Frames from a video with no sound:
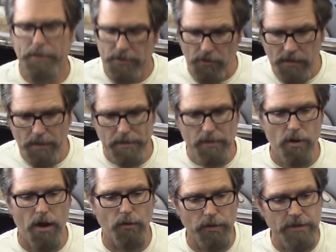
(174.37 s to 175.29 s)
But don't get me
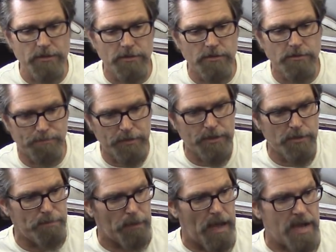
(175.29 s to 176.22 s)
wrong, we
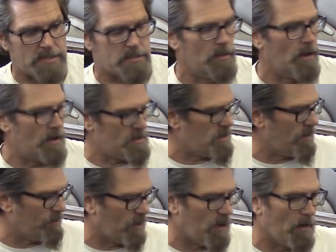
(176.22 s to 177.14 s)
do blast a lot of
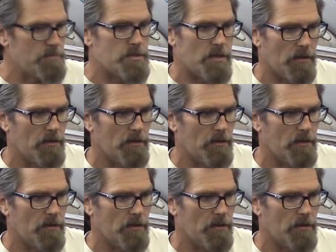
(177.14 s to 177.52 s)
stuff that comes here.